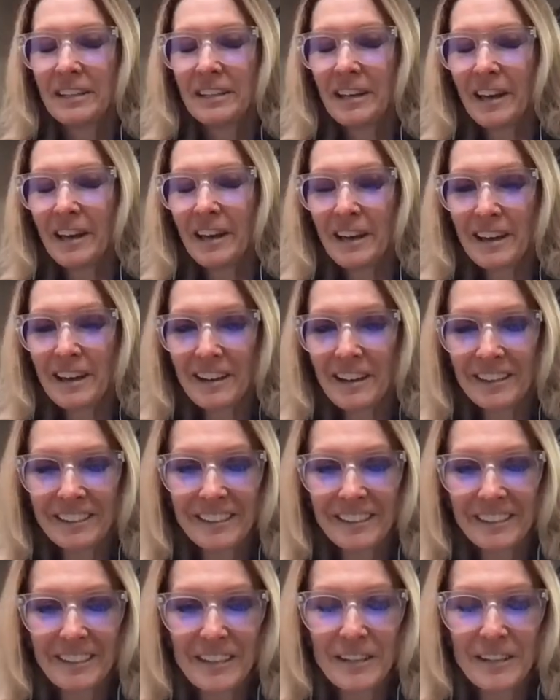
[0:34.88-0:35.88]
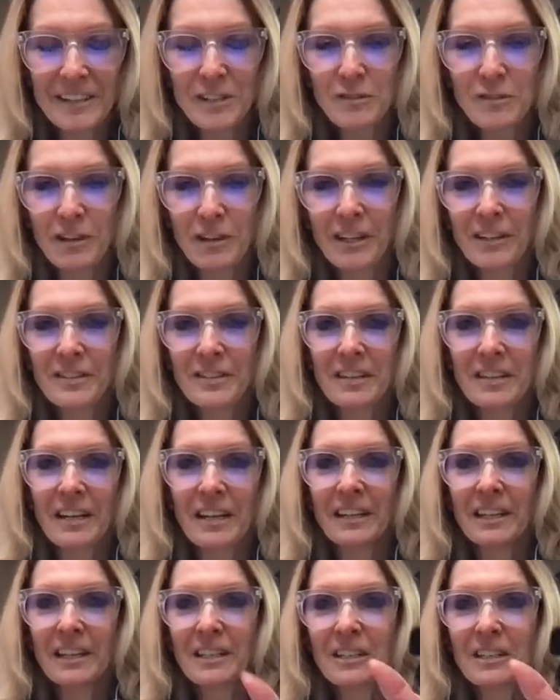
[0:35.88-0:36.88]
Yeah, it's very
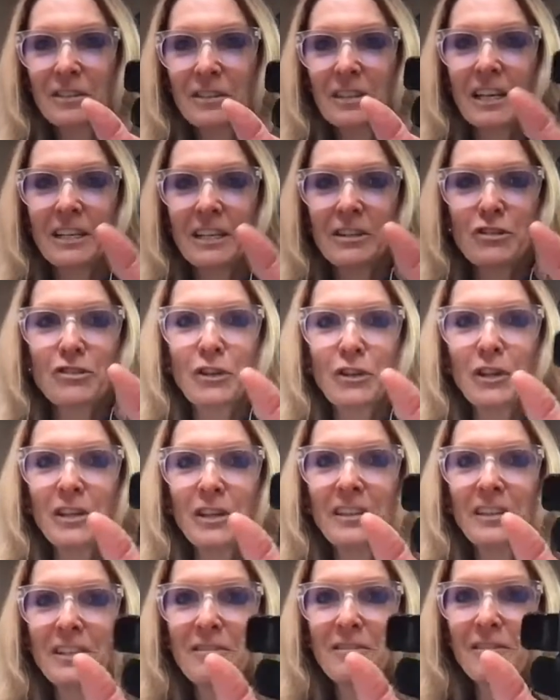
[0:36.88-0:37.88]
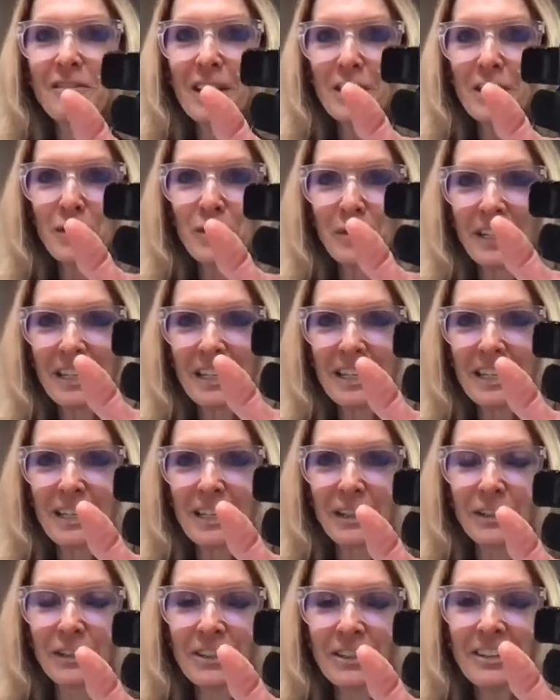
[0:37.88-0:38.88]
exciting. I can kind of show you the device right
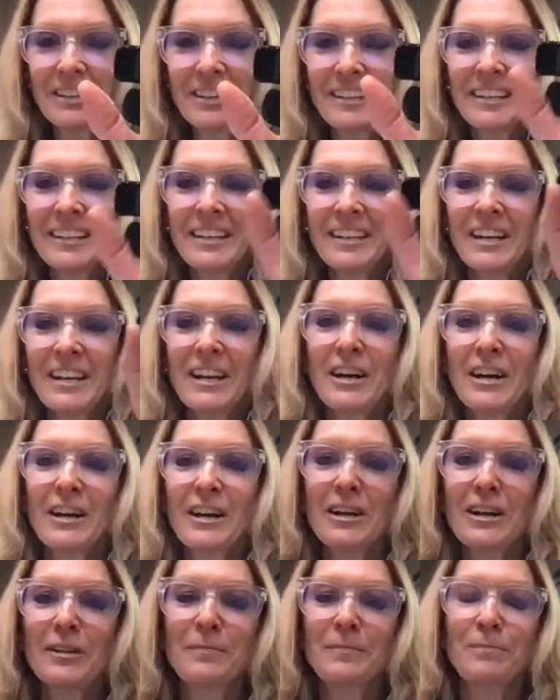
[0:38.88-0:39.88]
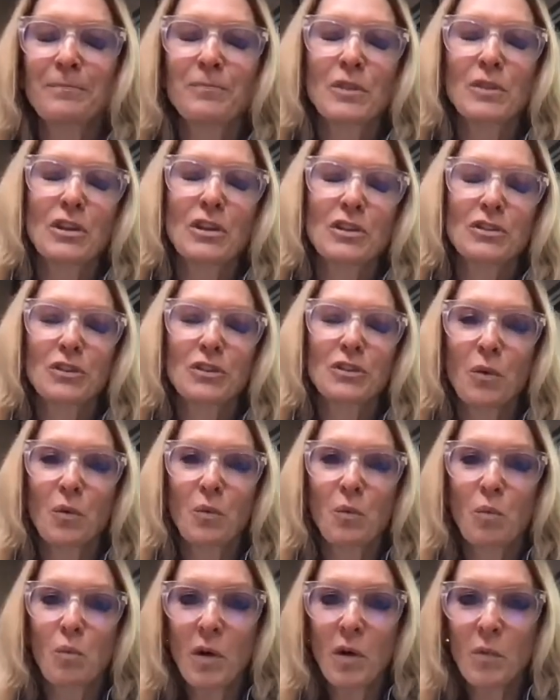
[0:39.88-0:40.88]
here. So
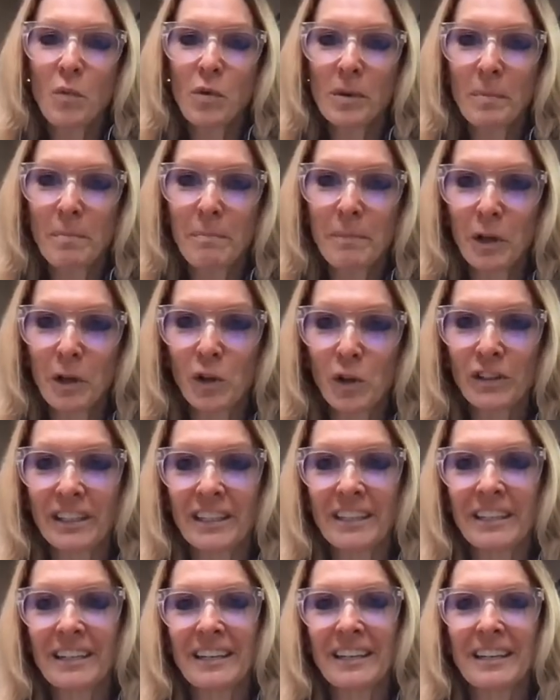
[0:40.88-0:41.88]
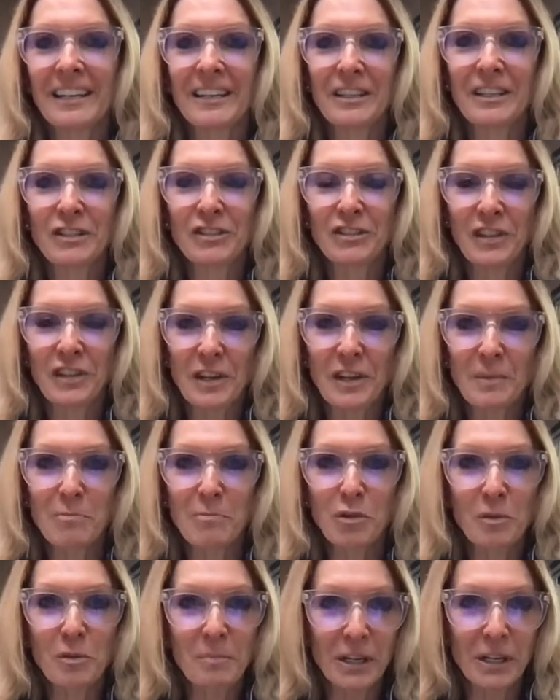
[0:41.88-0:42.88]
what we're building is the
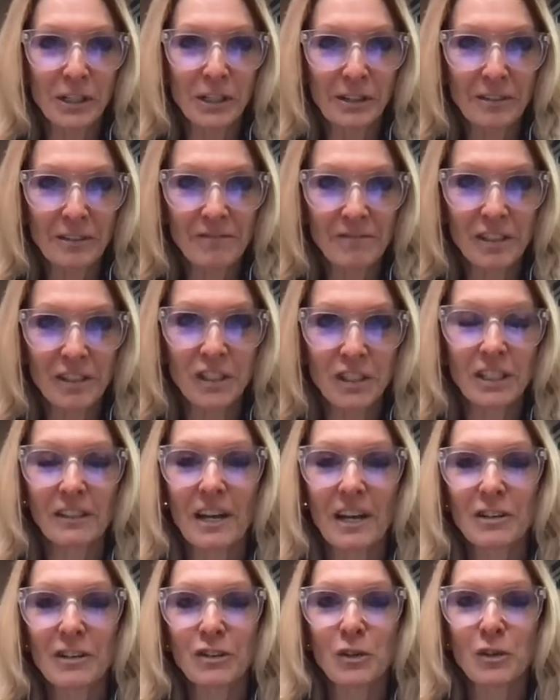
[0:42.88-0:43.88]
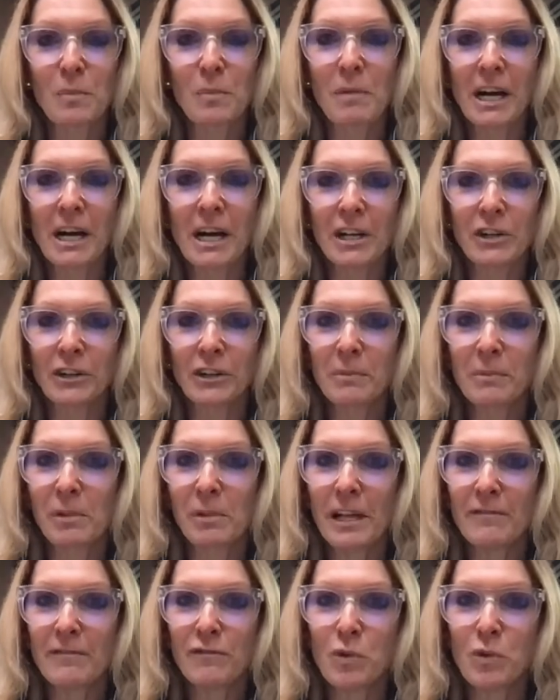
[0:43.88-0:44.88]
premier physiological monitoring
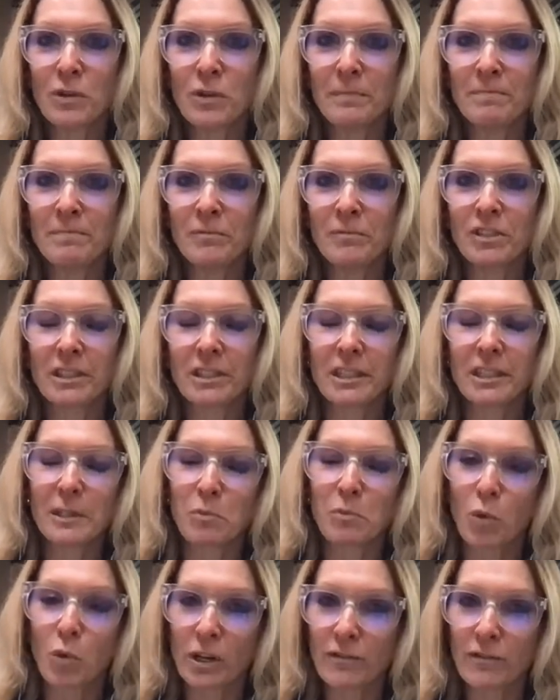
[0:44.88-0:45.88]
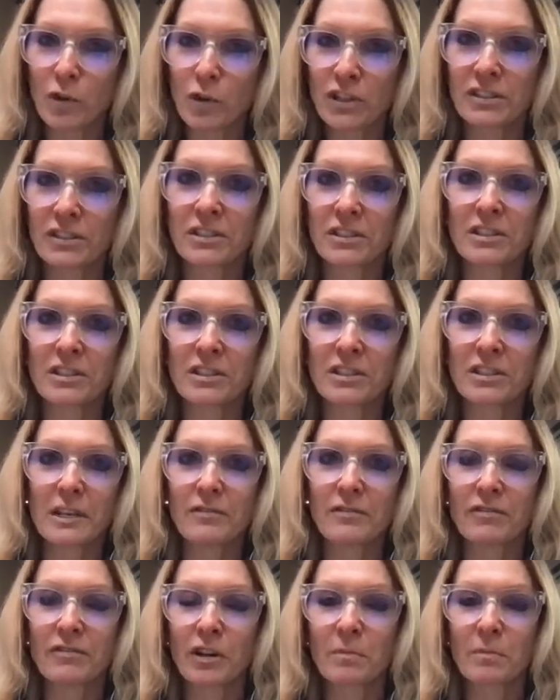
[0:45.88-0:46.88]
platform to keep workforces
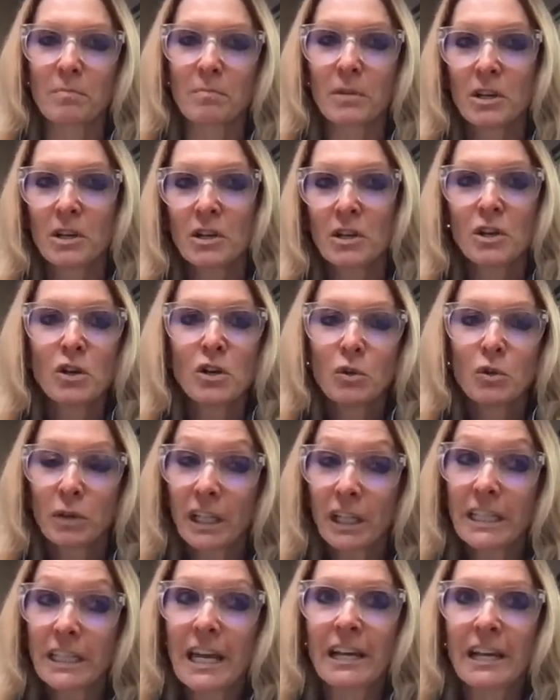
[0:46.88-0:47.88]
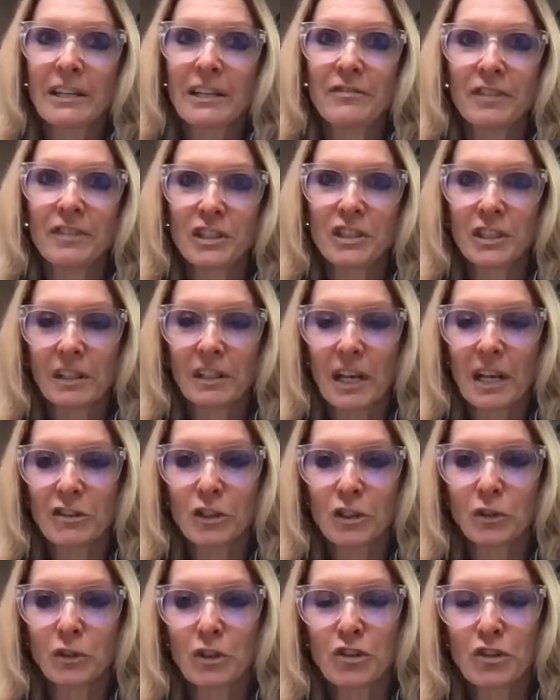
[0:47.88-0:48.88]
safe from really any
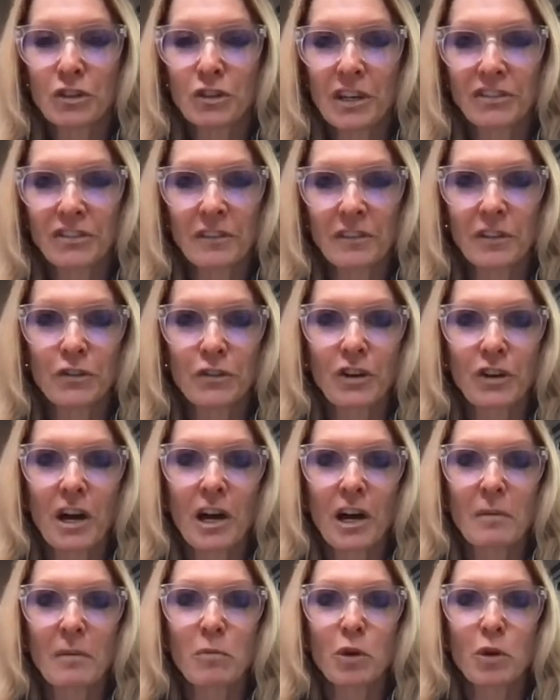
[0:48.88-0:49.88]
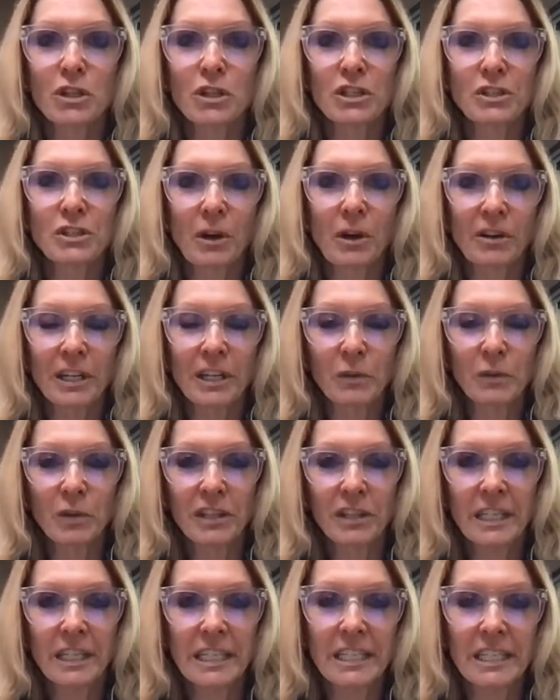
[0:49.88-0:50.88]
physiological distress on the job. We're starting with
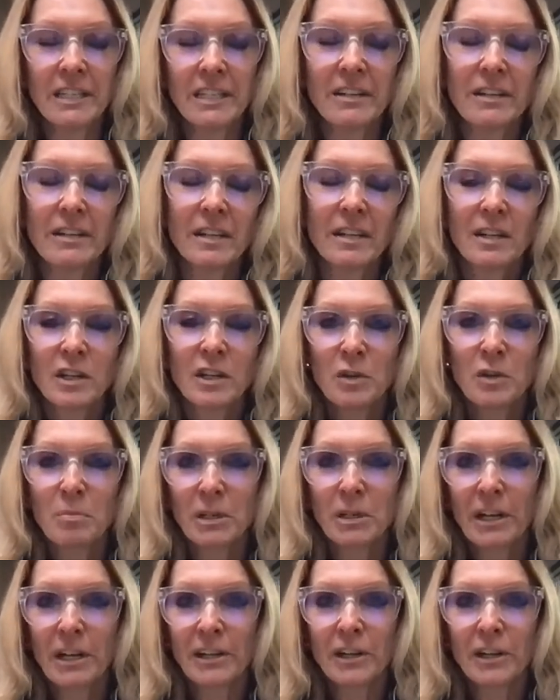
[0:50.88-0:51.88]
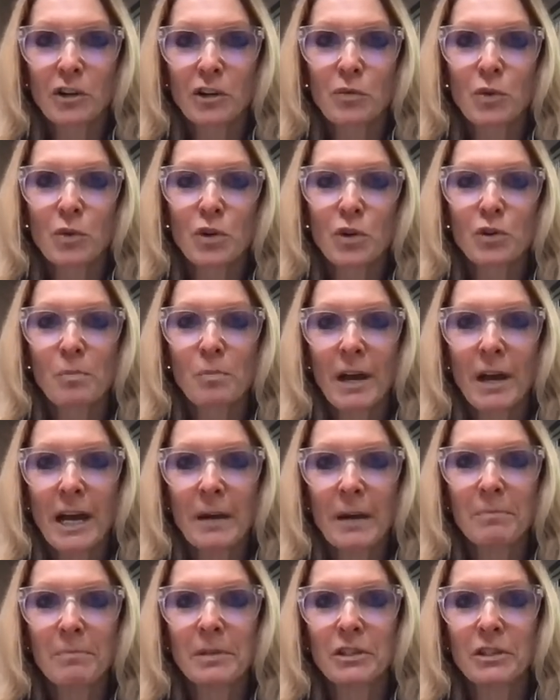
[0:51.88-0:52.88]
heat, but on our
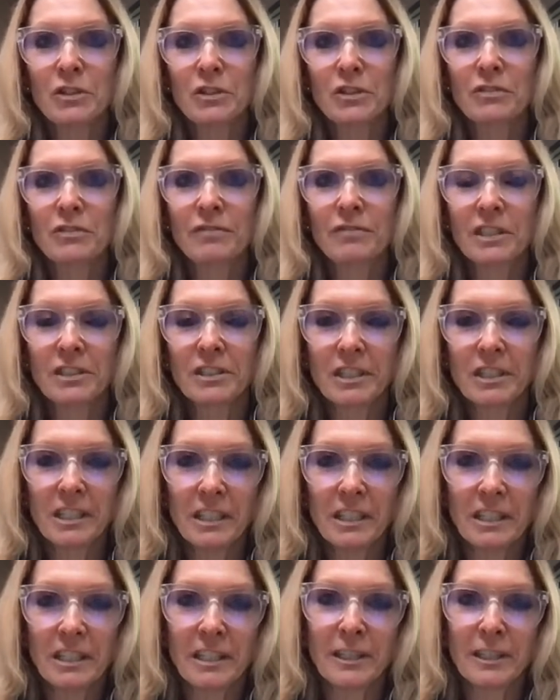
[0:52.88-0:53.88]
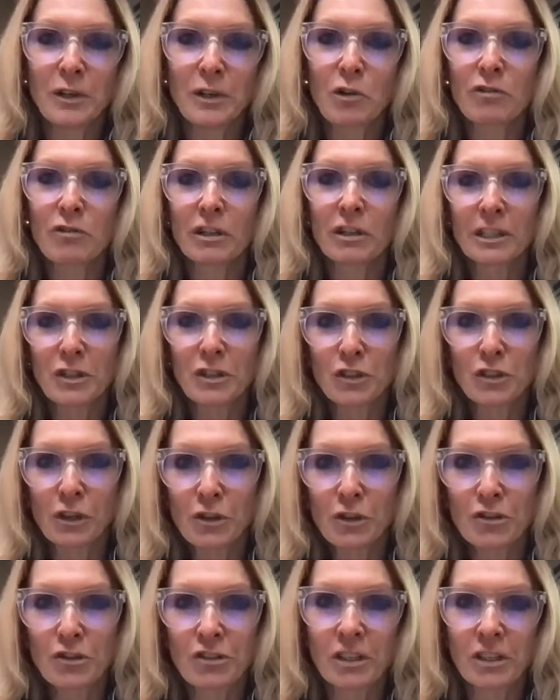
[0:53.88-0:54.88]
roadmap is fatigue,
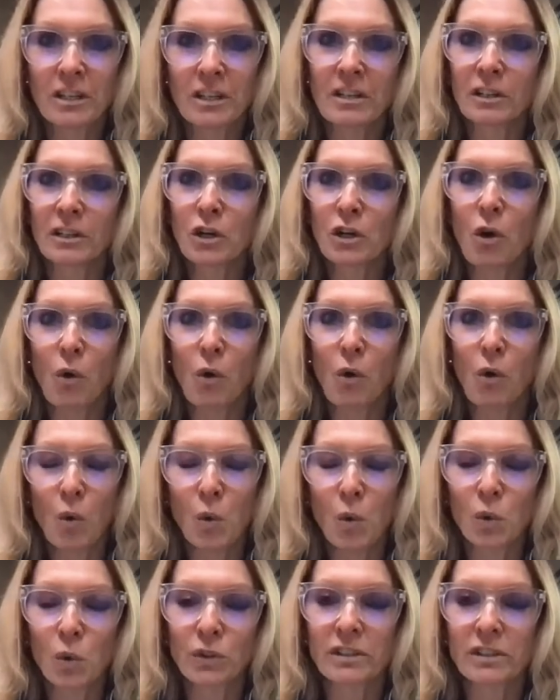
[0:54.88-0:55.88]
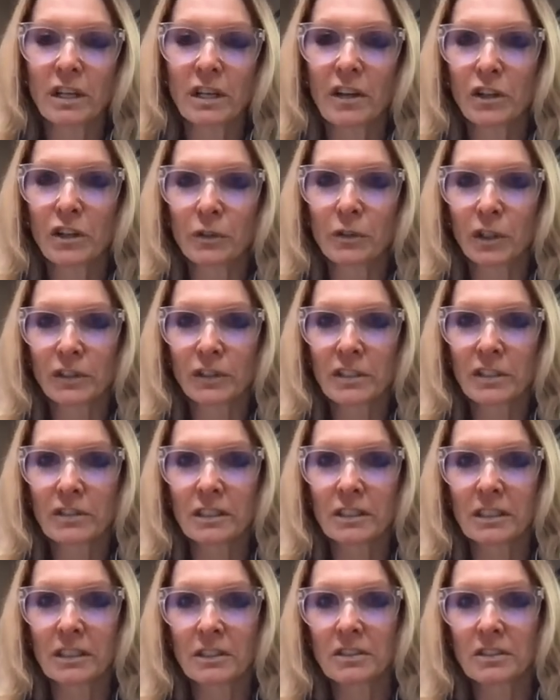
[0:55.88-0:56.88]
overexertion, cold, other
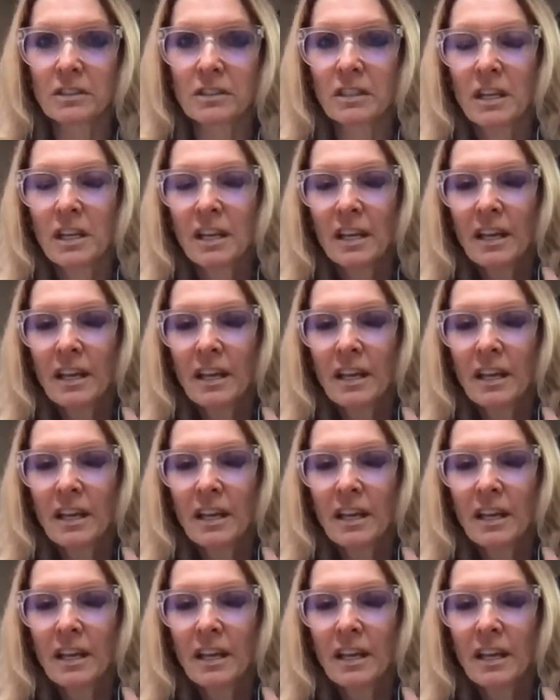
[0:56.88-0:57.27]
illnesses.